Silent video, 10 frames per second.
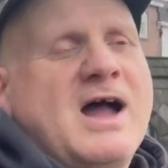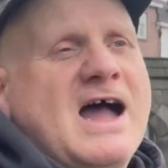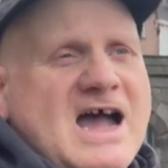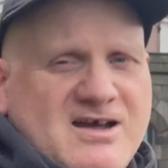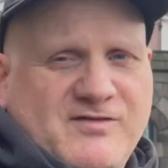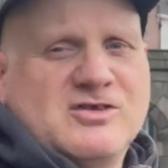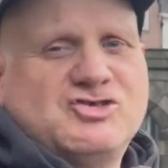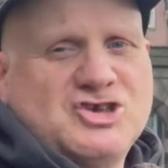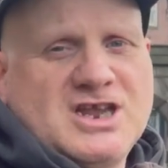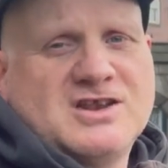after
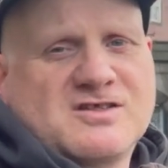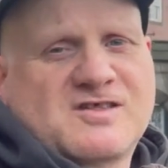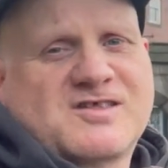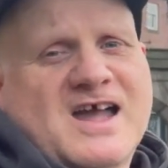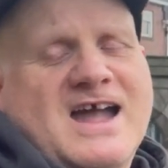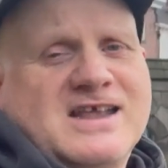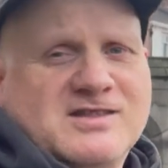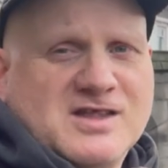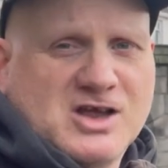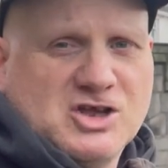Jean has signed
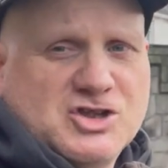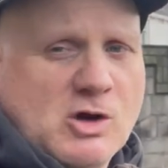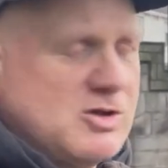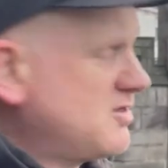the condolence